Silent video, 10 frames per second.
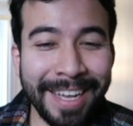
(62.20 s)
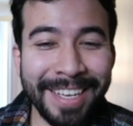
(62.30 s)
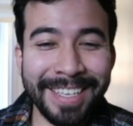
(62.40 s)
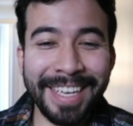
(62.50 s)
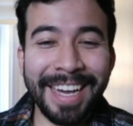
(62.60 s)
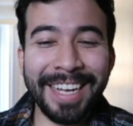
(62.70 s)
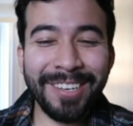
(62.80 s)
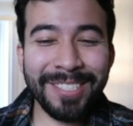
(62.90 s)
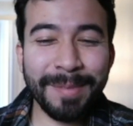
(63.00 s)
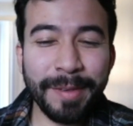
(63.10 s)
yeah, I
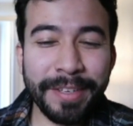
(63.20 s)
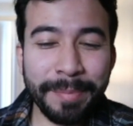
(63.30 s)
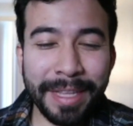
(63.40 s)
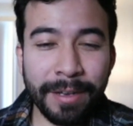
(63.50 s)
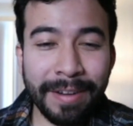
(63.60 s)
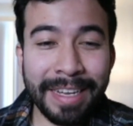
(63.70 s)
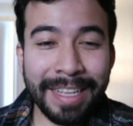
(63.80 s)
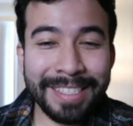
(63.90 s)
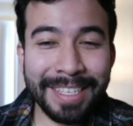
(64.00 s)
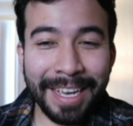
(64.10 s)
know some of you can be like, wow,
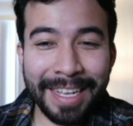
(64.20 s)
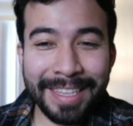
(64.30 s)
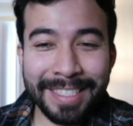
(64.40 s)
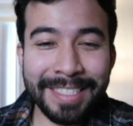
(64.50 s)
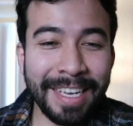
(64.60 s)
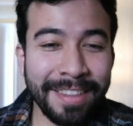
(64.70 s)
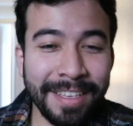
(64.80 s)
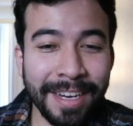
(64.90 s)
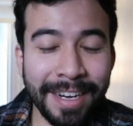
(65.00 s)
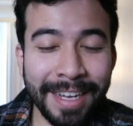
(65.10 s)
that's like insanely
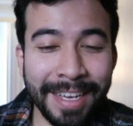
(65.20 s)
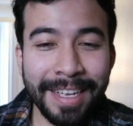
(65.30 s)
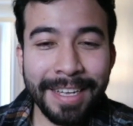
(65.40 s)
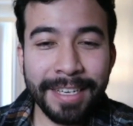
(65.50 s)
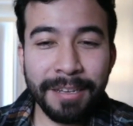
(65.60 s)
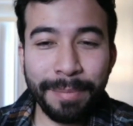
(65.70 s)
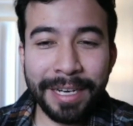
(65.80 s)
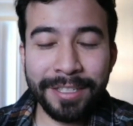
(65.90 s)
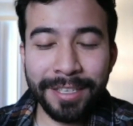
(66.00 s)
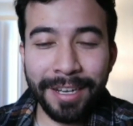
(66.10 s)
high
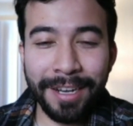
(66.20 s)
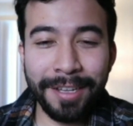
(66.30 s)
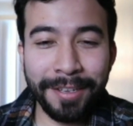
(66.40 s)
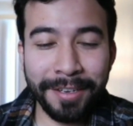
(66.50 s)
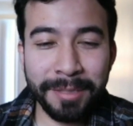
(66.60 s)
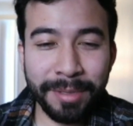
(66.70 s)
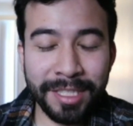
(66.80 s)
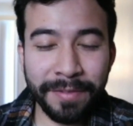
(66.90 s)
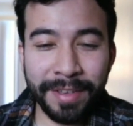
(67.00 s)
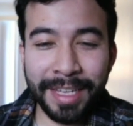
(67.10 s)
compared to other
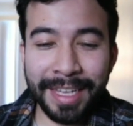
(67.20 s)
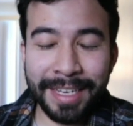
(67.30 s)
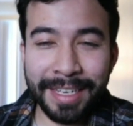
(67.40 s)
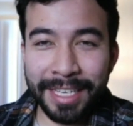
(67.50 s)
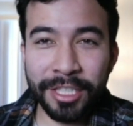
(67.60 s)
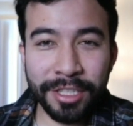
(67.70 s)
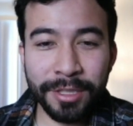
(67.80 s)
specific like niches or